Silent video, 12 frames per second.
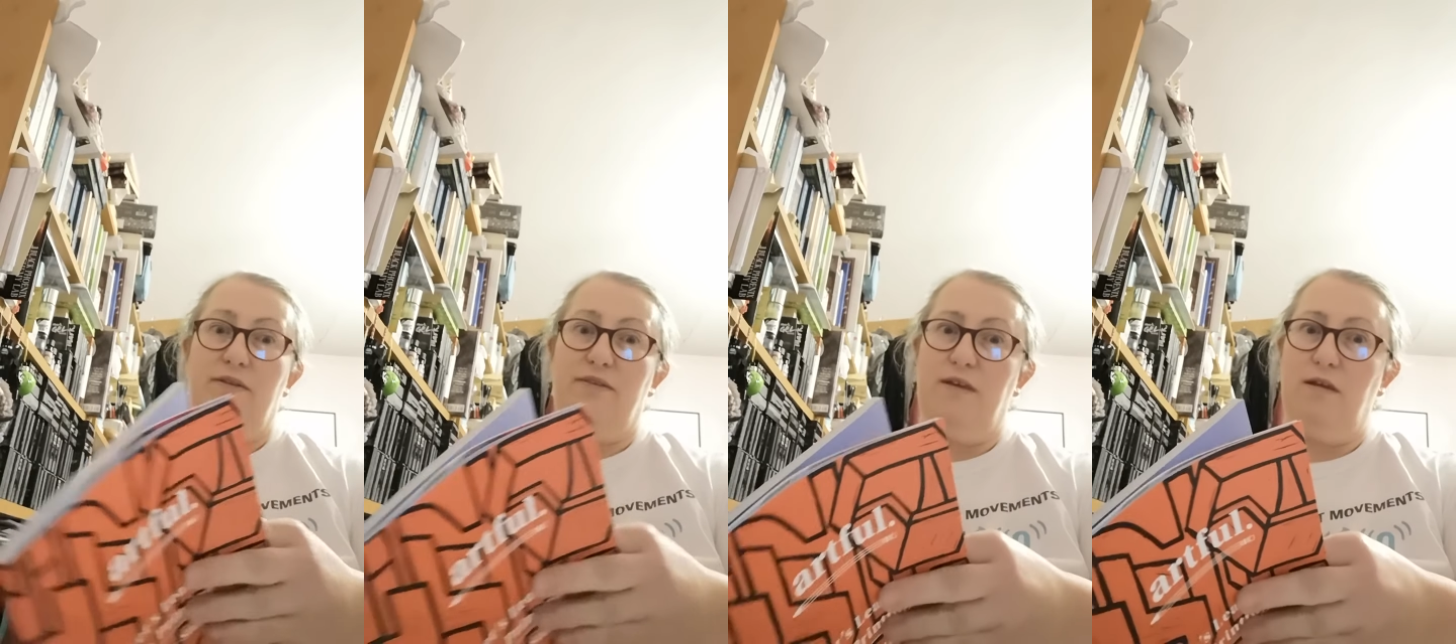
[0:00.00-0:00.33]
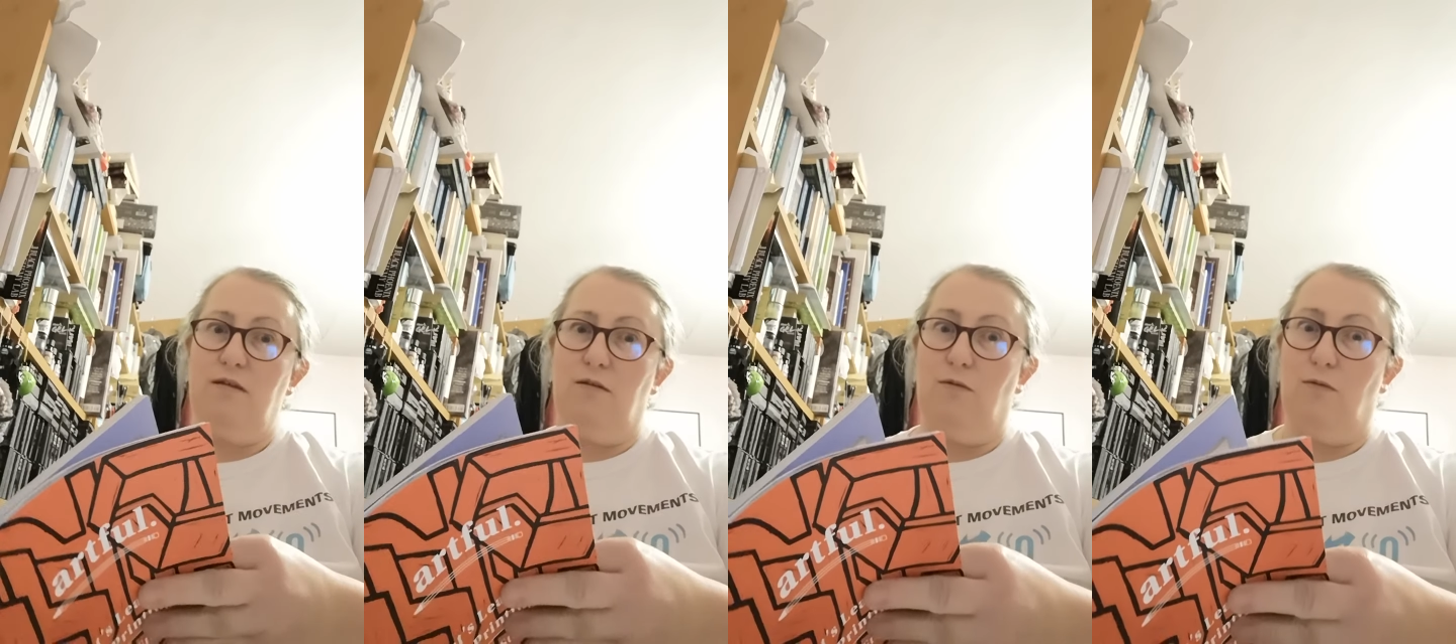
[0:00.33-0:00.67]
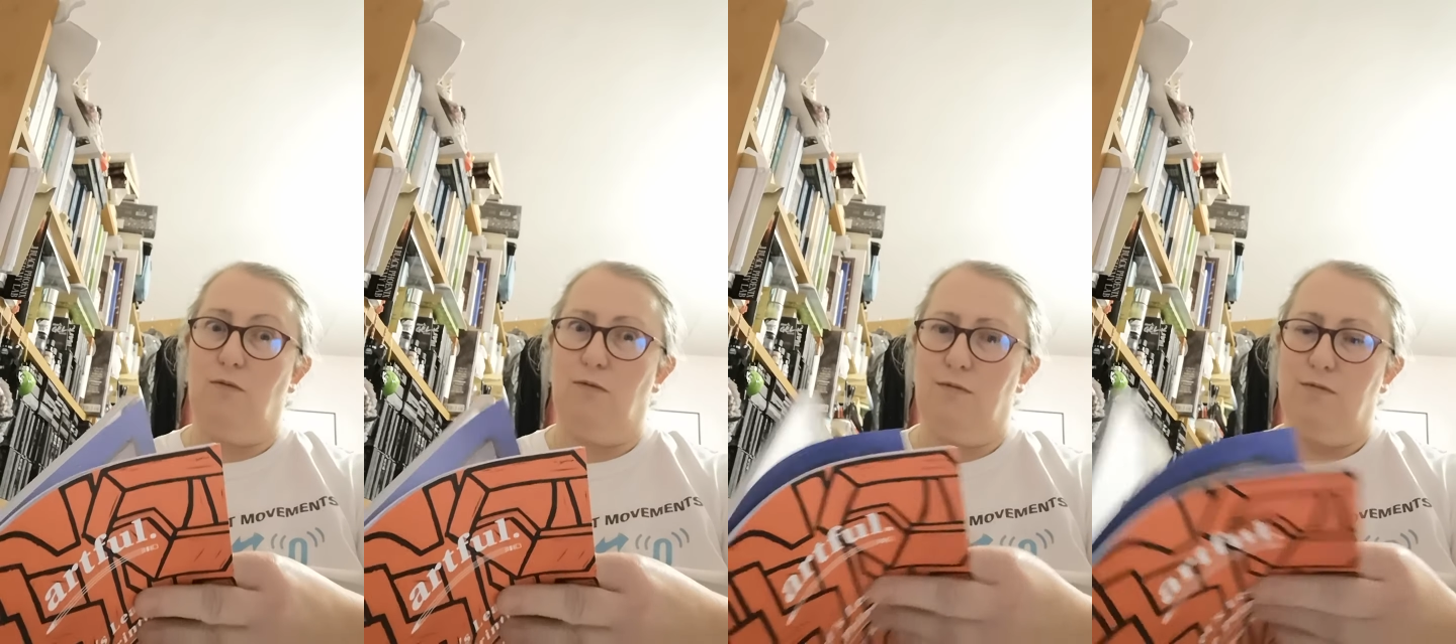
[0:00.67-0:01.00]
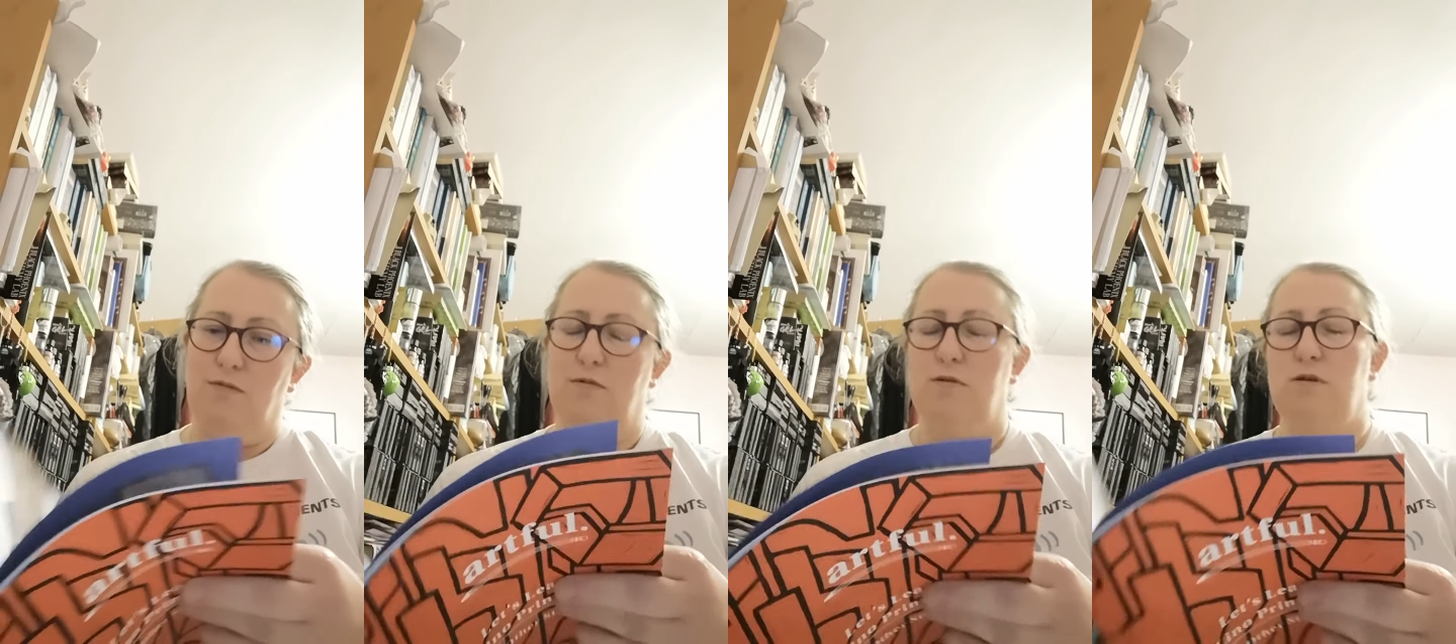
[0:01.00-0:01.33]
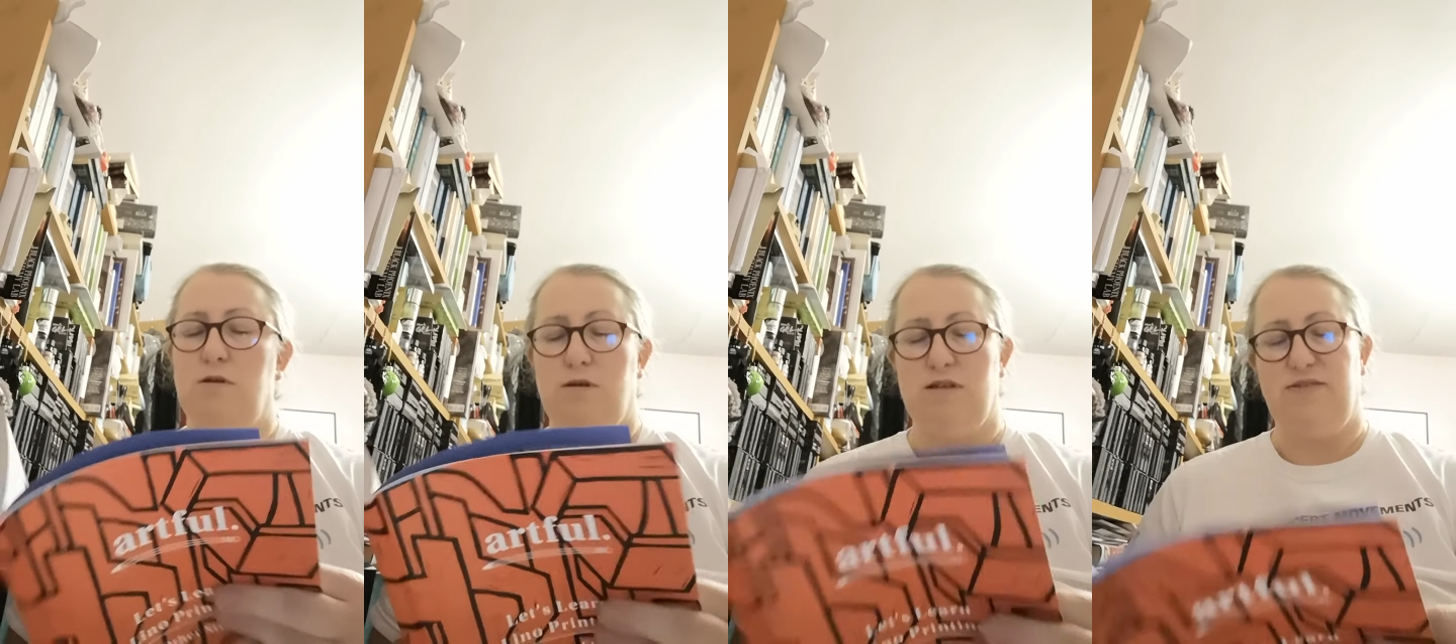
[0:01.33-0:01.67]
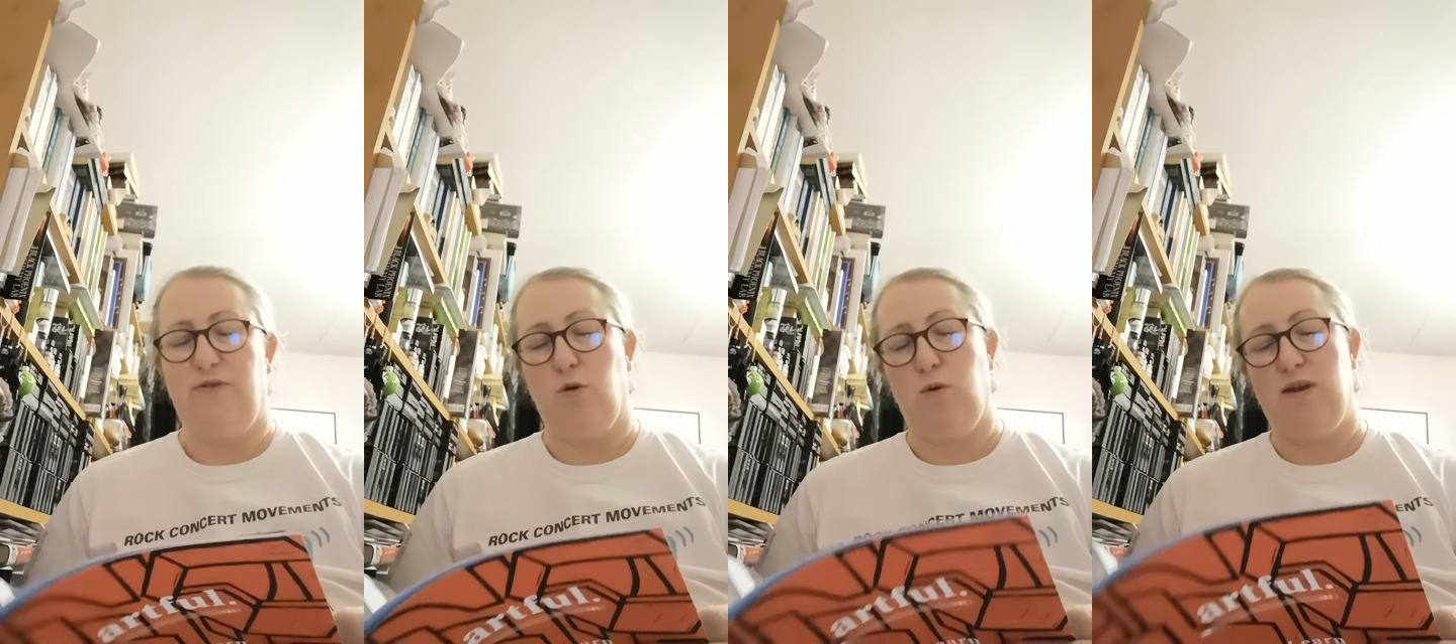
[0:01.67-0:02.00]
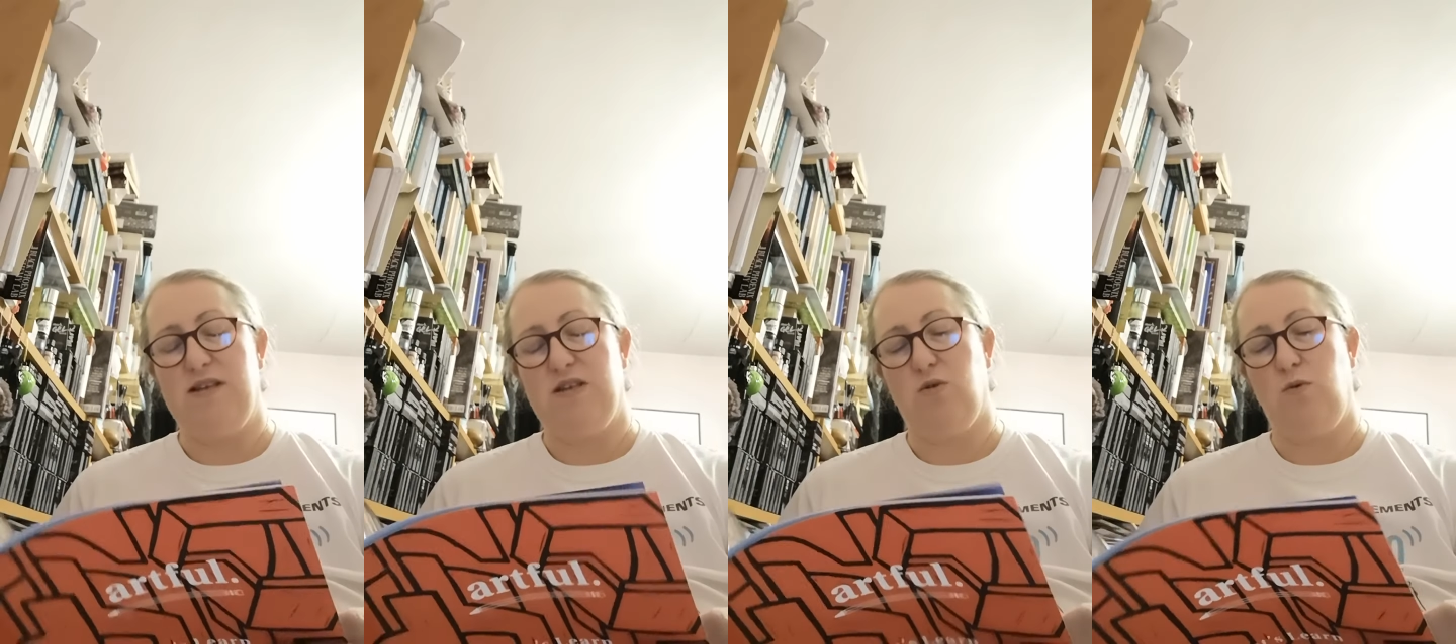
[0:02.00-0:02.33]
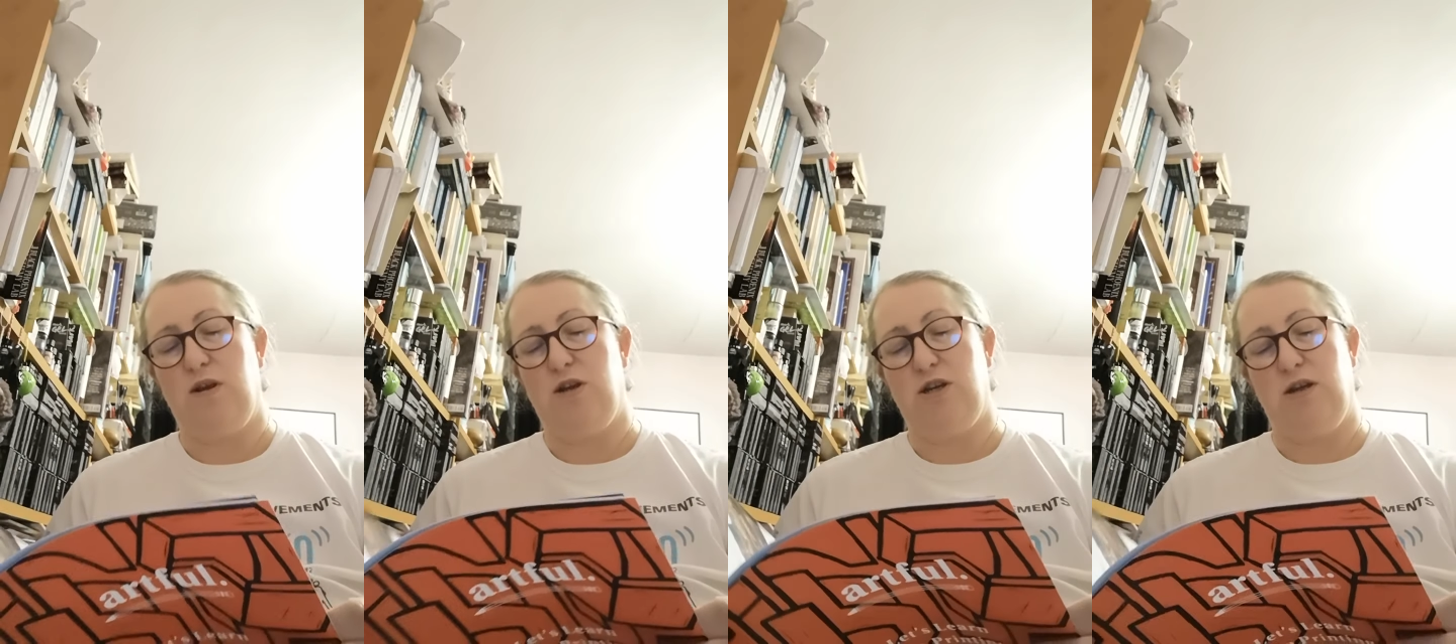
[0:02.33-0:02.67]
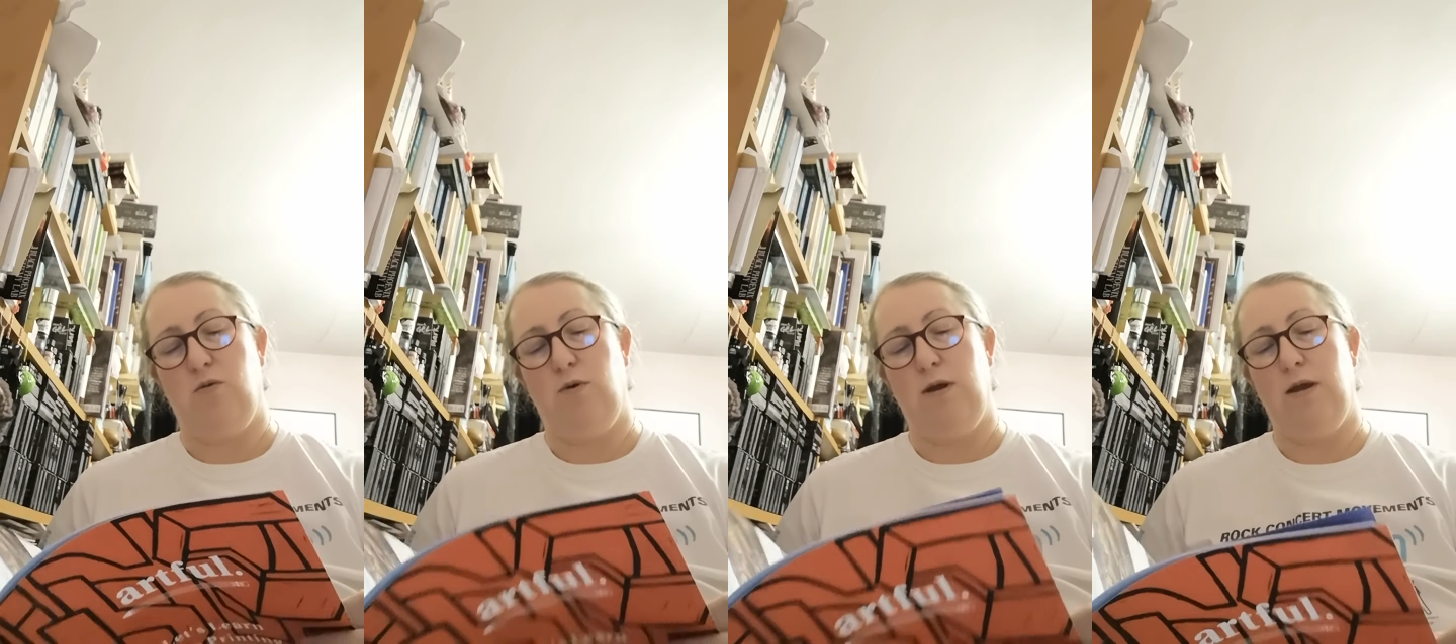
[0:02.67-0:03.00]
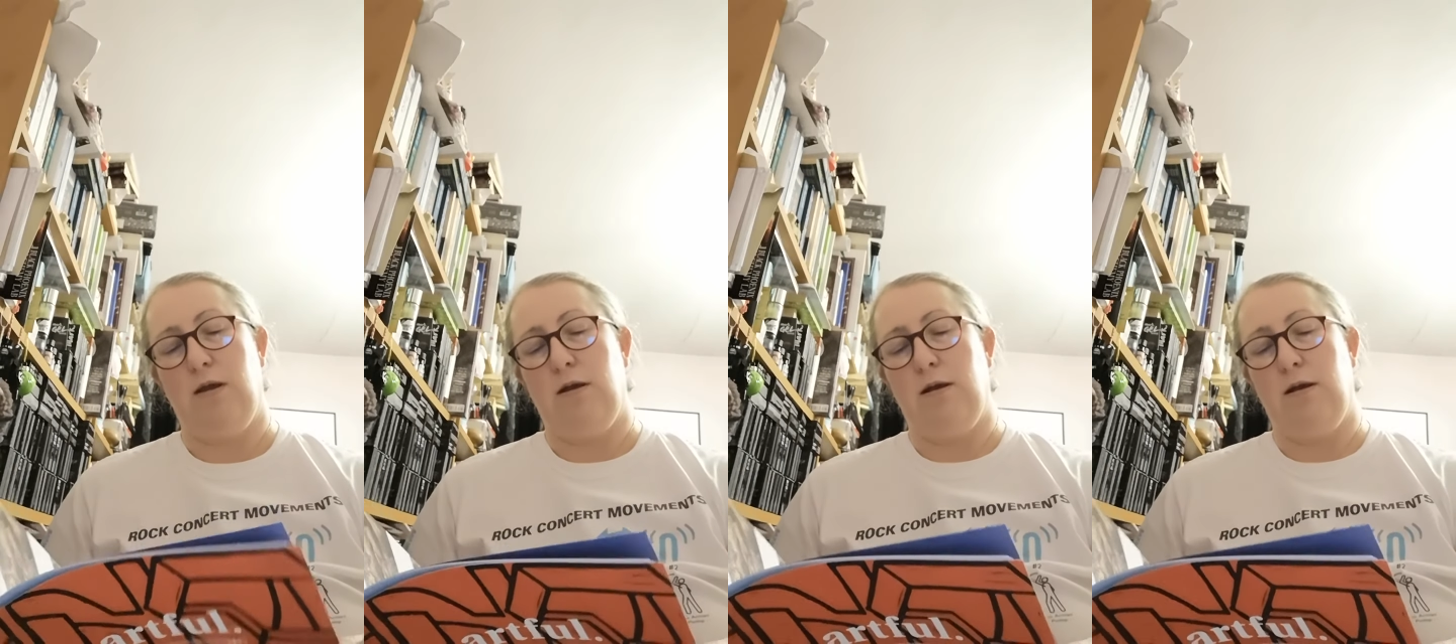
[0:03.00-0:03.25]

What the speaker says: So, let's have a quick squint, shall we?